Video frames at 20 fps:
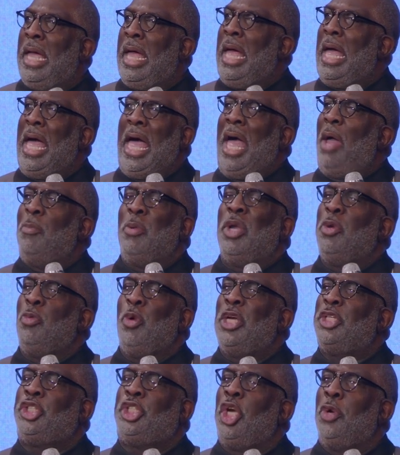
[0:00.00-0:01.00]
I would
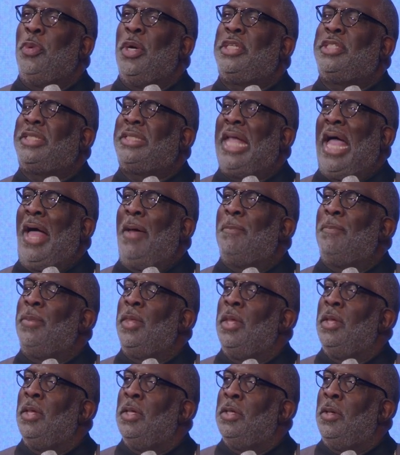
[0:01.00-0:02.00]
wish you would stop
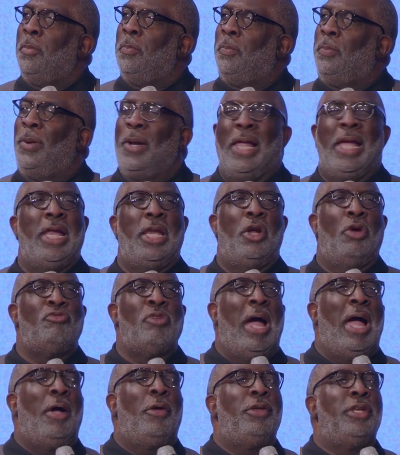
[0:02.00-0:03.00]
playing
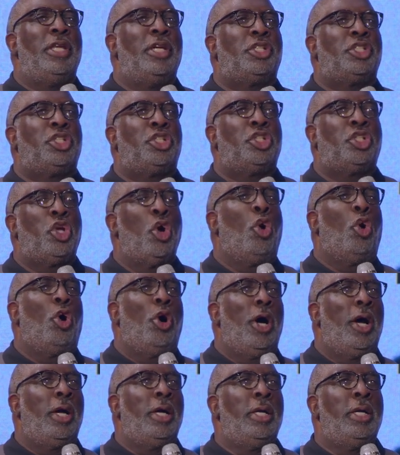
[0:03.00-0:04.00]
around the
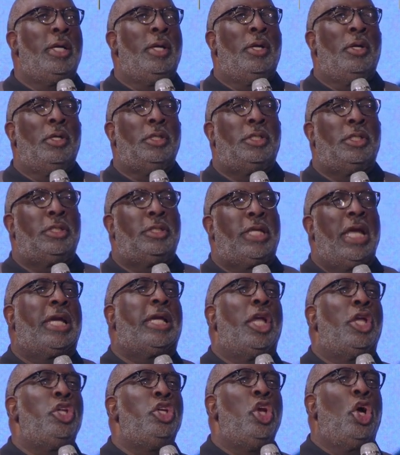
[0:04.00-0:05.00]
shore,
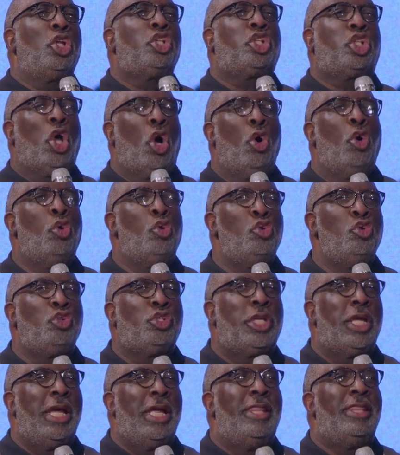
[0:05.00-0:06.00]
sticking your
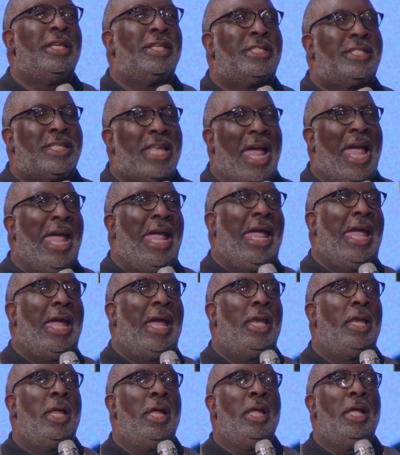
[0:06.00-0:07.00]
toes in the
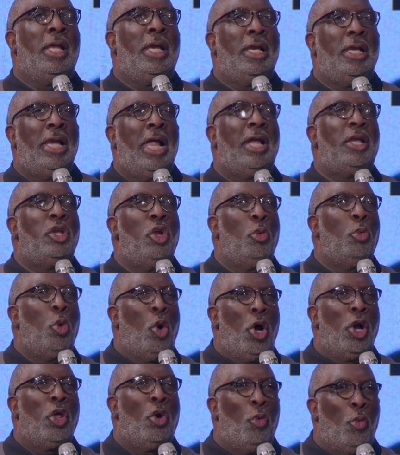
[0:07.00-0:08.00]
sand, letting the
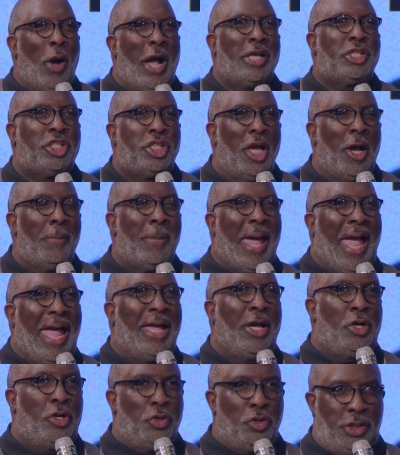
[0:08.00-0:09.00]
water wash up
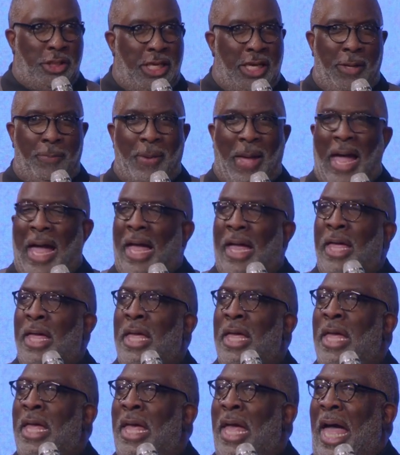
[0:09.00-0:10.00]
ankle deep.
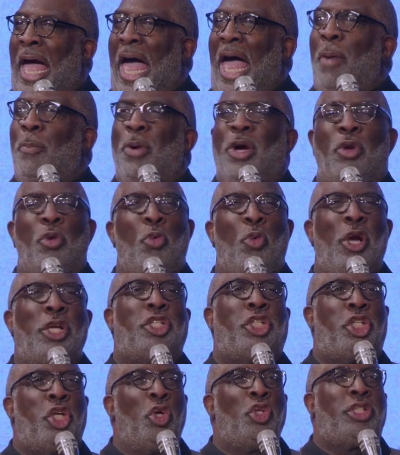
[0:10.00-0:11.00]
I would
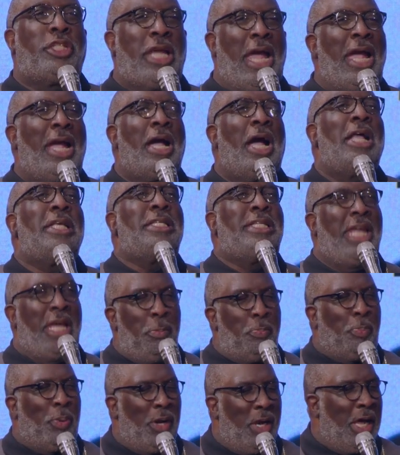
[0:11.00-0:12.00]
wish you take a
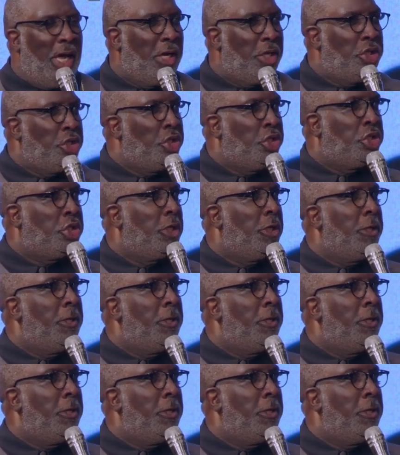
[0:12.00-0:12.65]
deep plunge